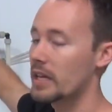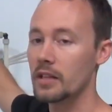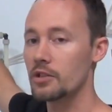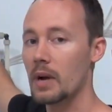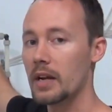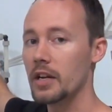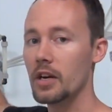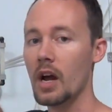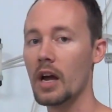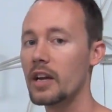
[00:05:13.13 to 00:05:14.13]
like this right
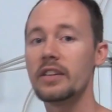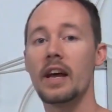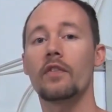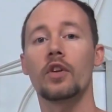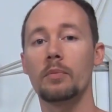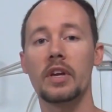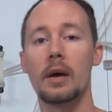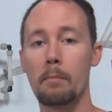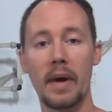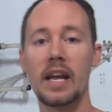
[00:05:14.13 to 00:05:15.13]
here could definitely
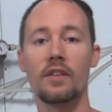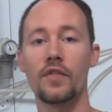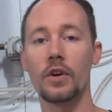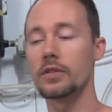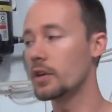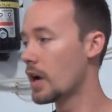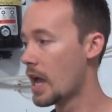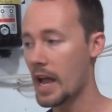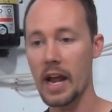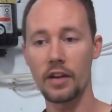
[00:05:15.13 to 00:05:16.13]
be a main filter,
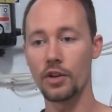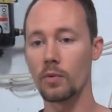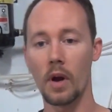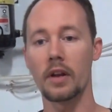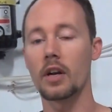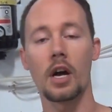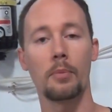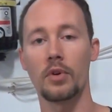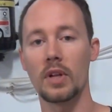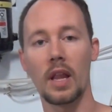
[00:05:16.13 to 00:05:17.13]
and you're running a
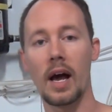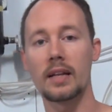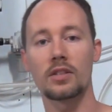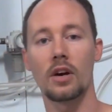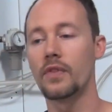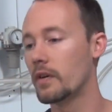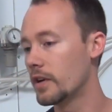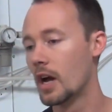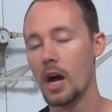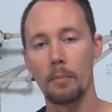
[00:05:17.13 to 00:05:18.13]
couple of lines off of
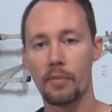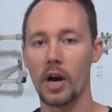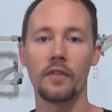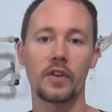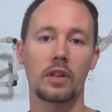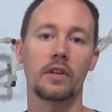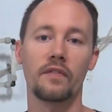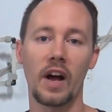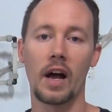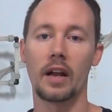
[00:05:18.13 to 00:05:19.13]
it, perfectly
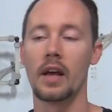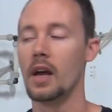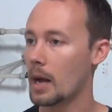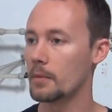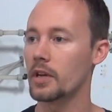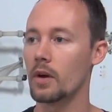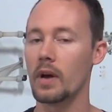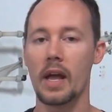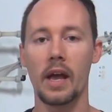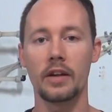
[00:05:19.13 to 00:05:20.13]
fine. I'm going to go
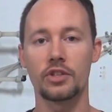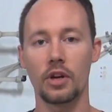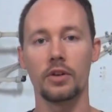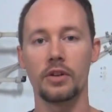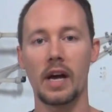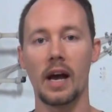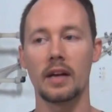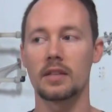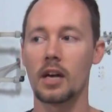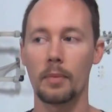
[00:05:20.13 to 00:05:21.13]
ahead, show you
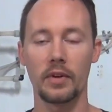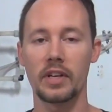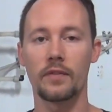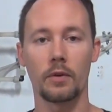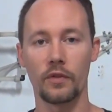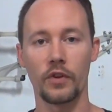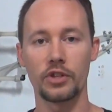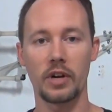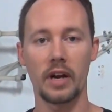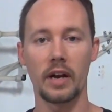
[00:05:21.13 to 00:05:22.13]
guys a couple of different
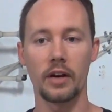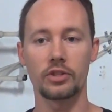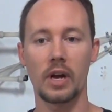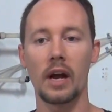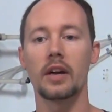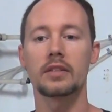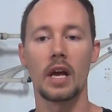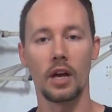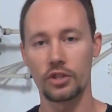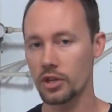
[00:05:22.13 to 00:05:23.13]
refrigerated air dryers,
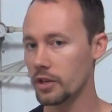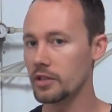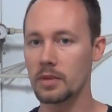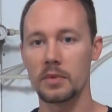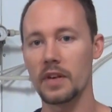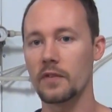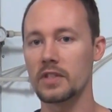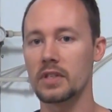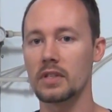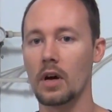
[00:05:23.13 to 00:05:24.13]
show you some
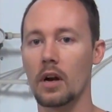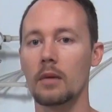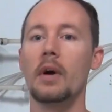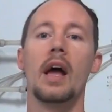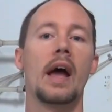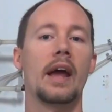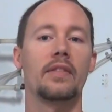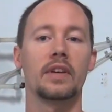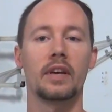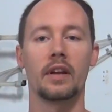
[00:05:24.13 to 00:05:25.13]
differences on them,
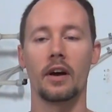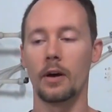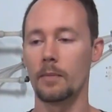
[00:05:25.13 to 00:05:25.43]
and then